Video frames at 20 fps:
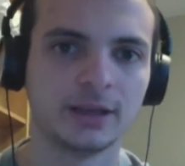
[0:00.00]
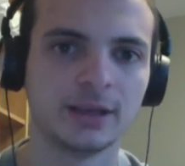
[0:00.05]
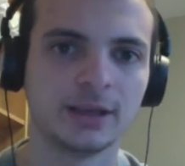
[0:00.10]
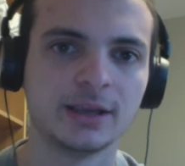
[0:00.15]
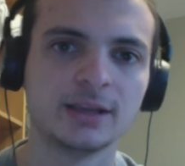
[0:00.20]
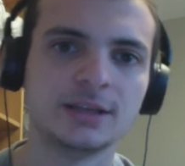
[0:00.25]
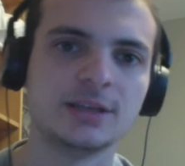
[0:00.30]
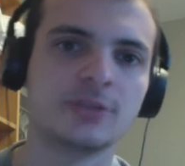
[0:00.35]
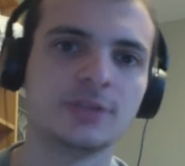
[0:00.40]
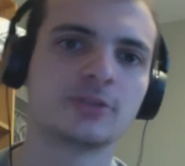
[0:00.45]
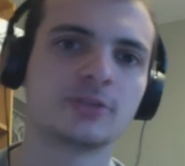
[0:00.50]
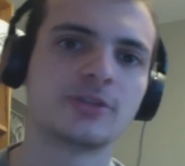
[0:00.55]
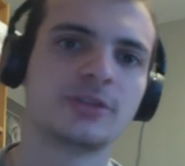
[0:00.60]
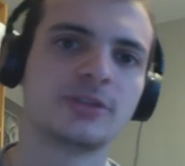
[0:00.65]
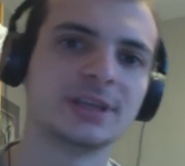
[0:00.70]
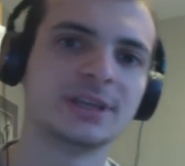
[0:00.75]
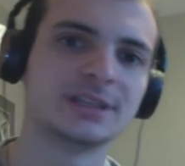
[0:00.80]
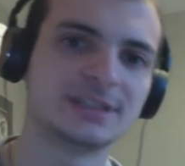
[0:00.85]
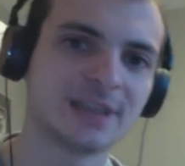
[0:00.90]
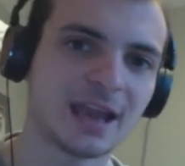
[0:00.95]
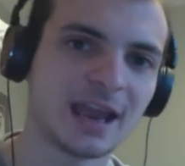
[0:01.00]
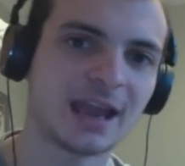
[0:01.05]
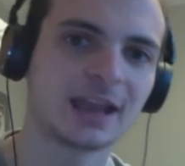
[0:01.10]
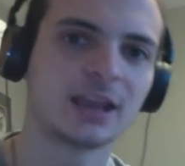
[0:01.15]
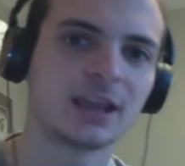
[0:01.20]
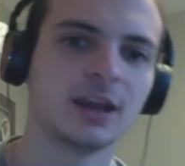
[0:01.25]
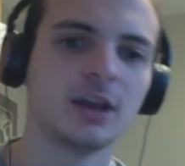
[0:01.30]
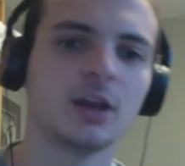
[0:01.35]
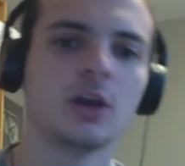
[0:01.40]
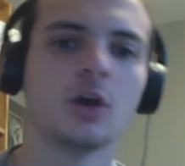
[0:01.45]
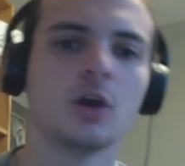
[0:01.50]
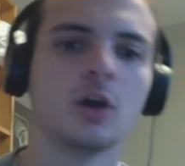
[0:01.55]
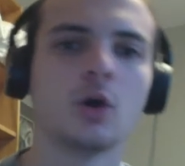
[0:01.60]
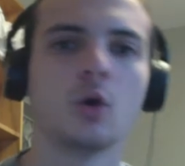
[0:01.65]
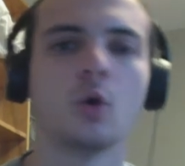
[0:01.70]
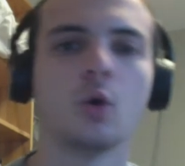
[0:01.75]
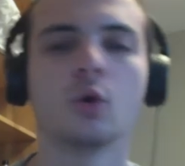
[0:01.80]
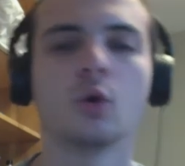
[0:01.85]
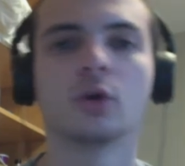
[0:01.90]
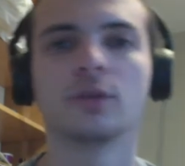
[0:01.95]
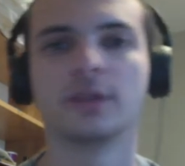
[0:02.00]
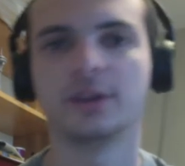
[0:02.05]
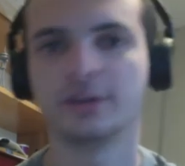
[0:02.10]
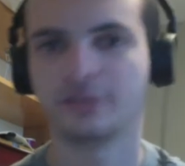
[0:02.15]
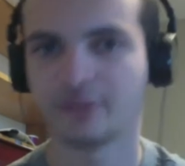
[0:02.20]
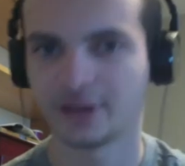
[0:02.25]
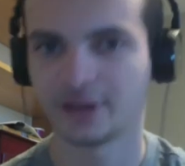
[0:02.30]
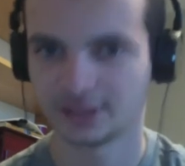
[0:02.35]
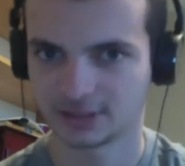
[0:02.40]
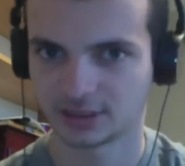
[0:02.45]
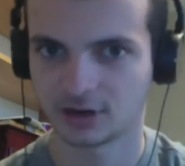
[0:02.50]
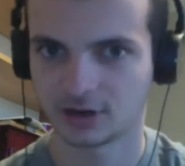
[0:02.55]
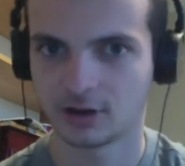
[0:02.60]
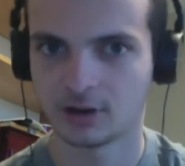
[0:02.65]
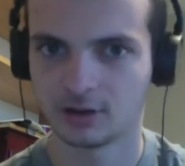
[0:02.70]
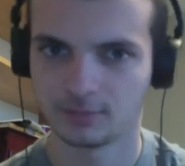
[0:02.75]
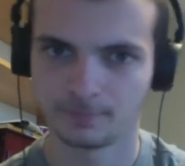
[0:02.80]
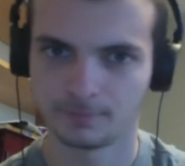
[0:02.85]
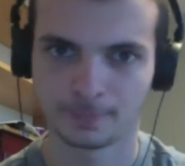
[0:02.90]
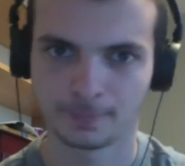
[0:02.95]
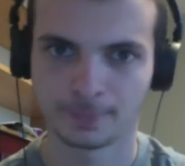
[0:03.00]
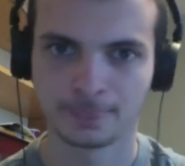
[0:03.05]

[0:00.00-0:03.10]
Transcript: in either the attack or the defense column.